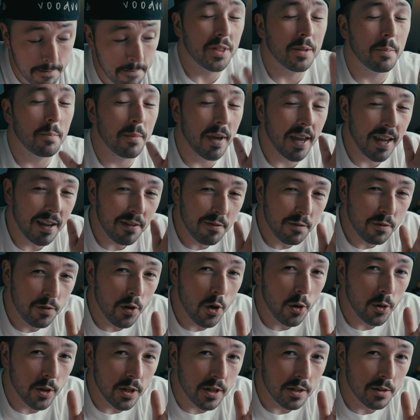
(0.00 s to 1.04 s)
with the main
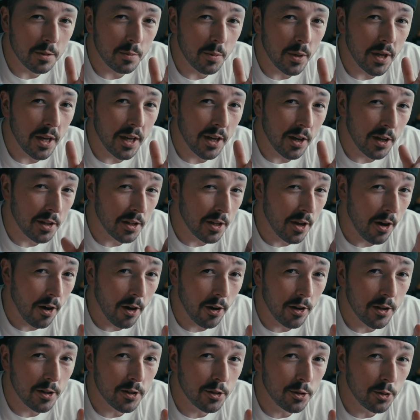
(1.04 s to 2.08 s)
focus being on the
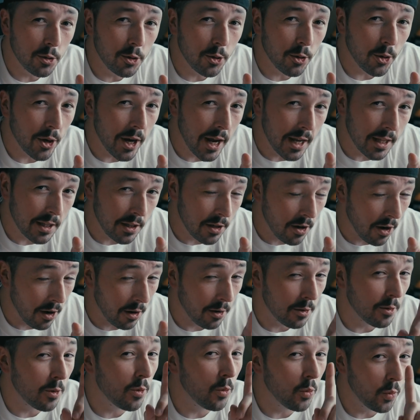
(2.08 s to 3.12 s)
artists who create the
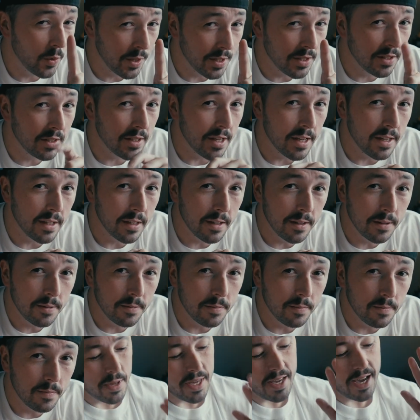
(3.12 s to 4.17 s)
art we seek.
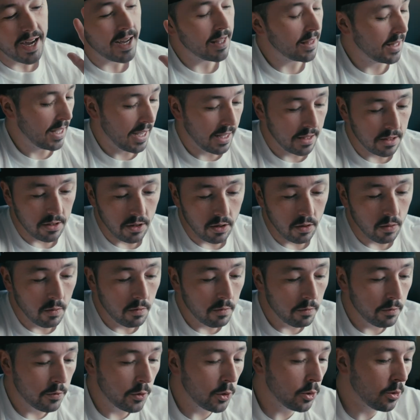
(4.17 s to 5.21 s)
Beyond that though,
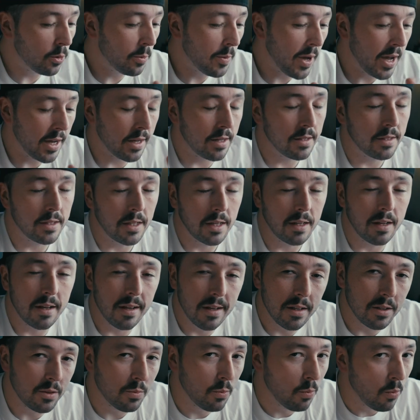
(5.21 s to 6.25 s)
Voodoo Magazine
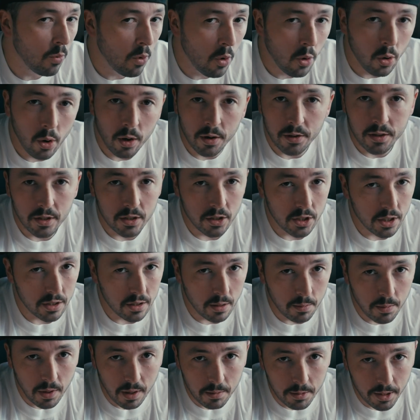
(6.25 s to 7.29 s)
is more than just a
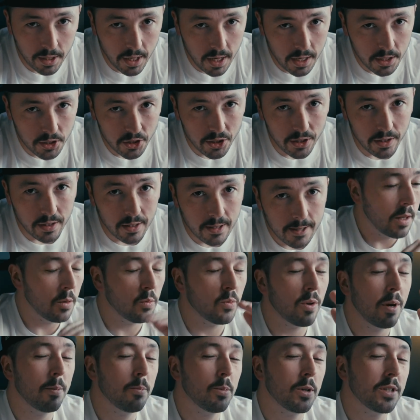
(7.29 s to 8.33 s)
publication. It
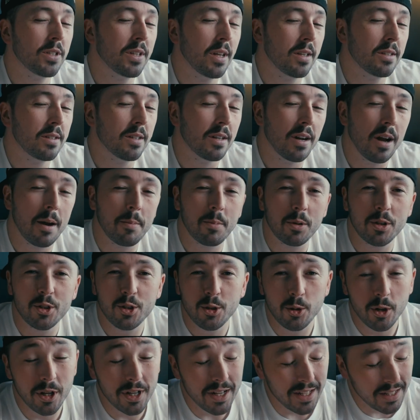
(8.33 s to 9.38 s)
represents an
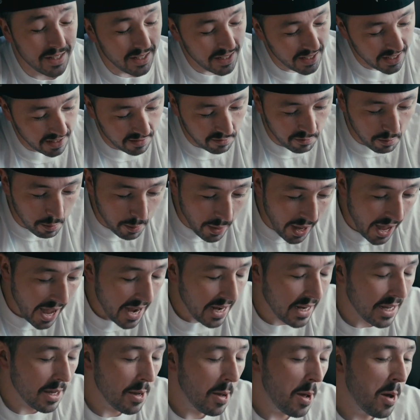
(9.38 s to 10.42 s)
opportunity to give
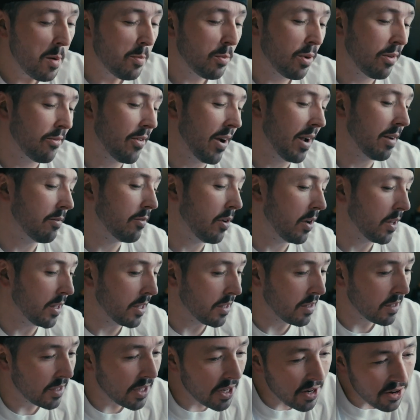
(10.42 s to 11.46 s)
back, provide
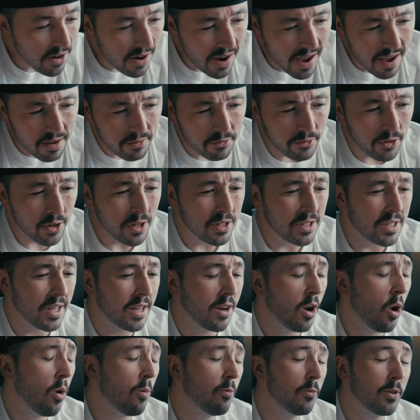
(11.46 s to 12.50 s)
volunteer efforts,
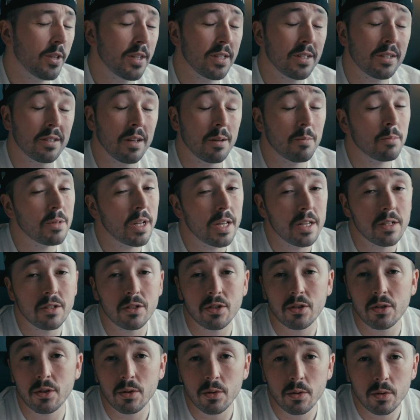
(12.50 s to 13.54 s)
and hopefully someday
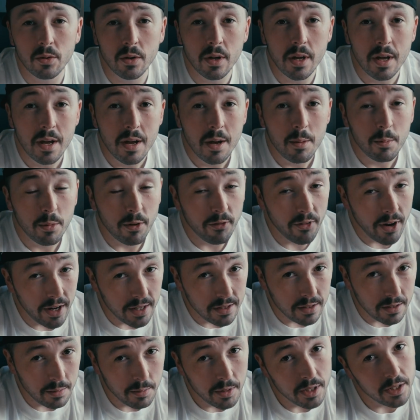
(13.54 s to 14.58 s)
soon provide
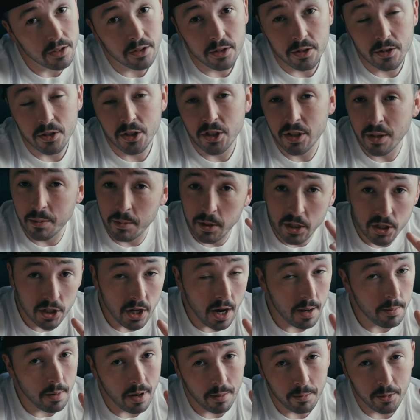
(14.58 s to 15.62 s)
some internship and
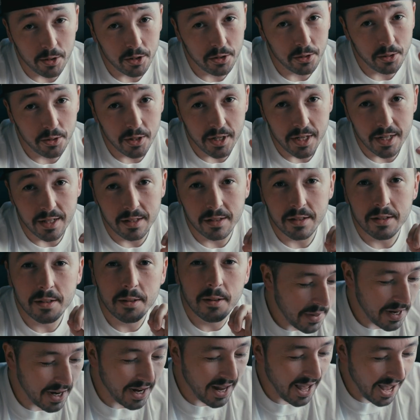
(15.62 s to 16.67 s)
job opportunities.
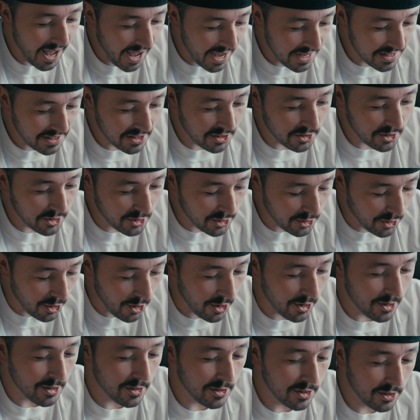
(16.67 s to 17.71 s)
But it has to start